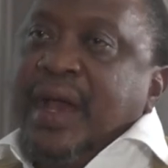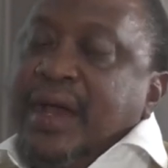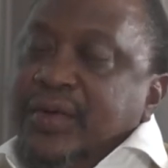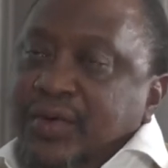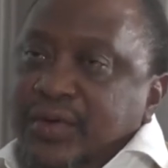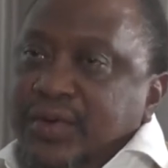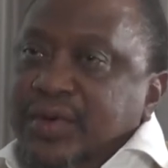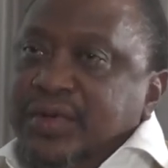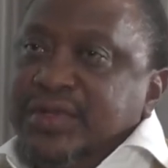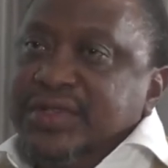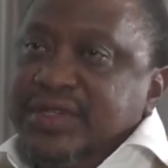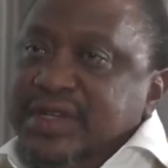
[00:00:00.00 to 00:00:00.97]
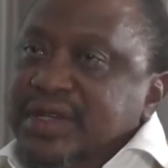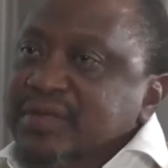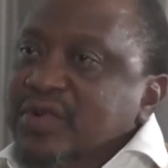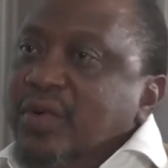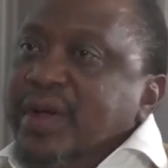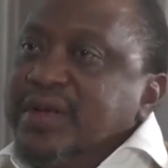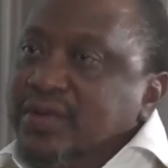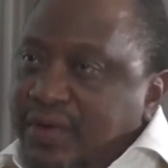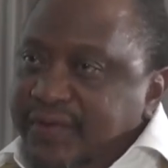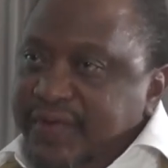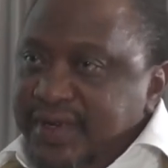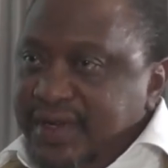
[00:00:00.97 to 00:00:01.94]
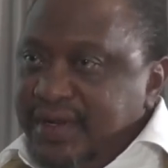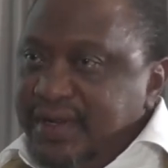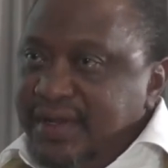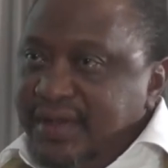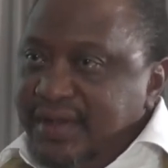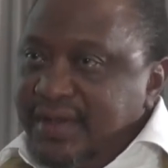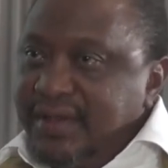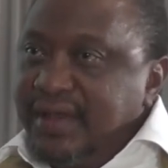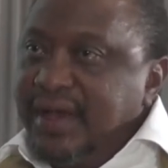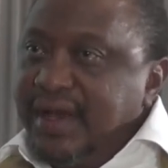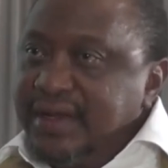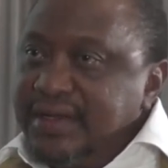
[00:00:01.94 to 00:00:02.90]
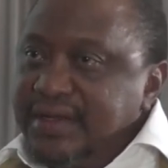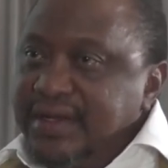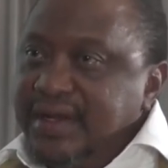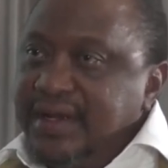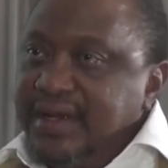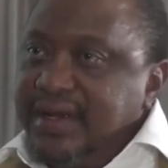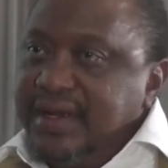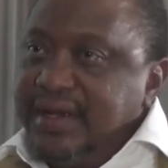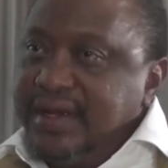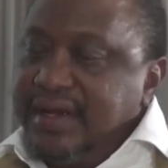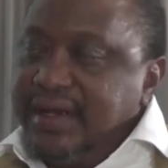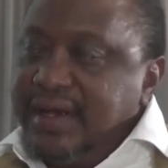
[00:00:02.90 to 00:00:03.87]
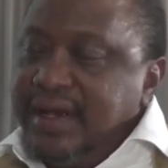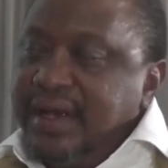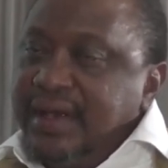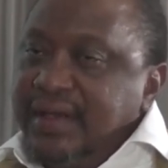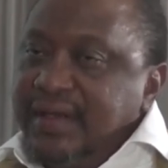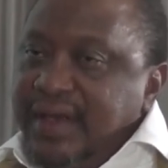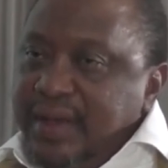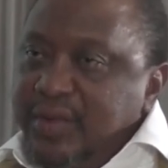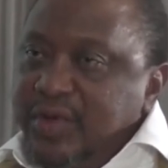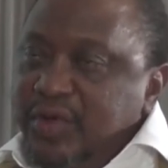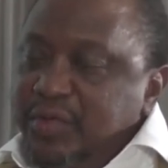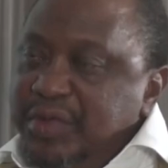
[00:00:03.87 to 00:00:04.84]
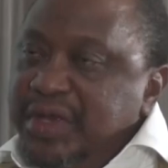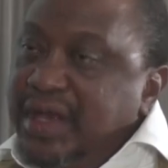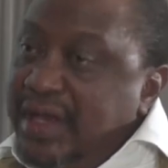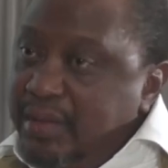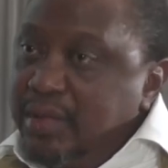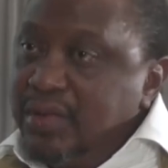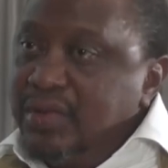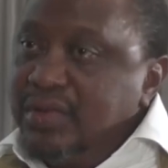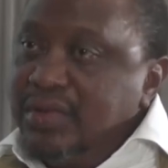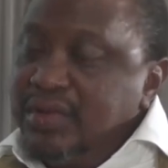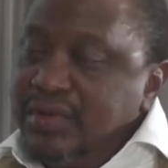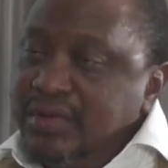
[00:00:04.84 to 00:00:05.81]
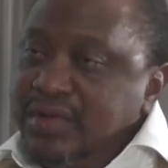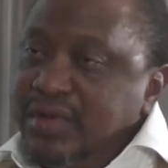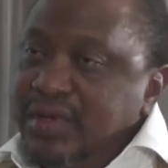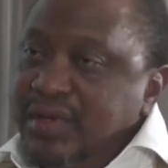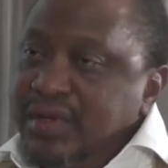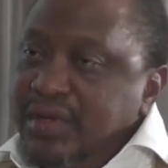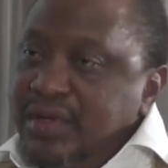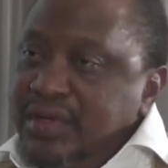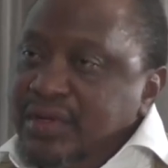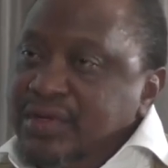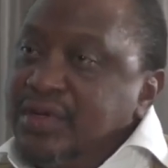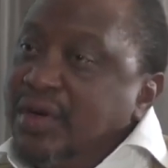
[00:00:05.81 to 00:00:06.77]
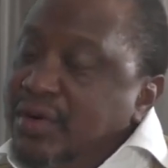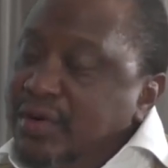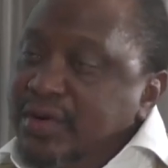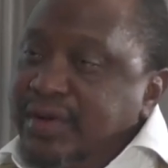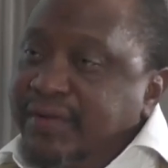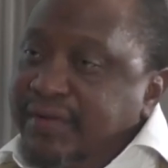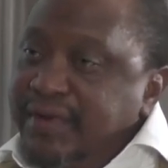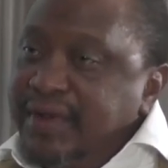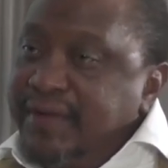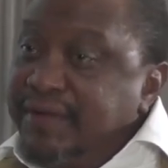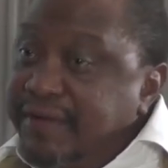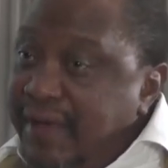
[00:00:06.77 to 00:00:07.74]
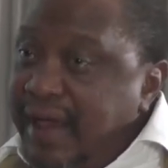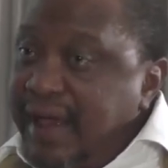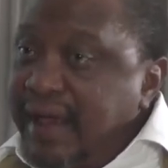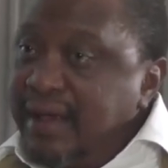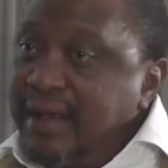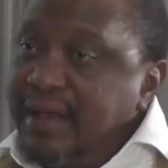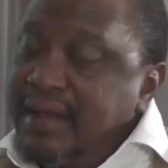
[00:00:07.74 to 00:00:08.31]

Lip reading: and all seem quite confident that they will be able to hold a free, fair,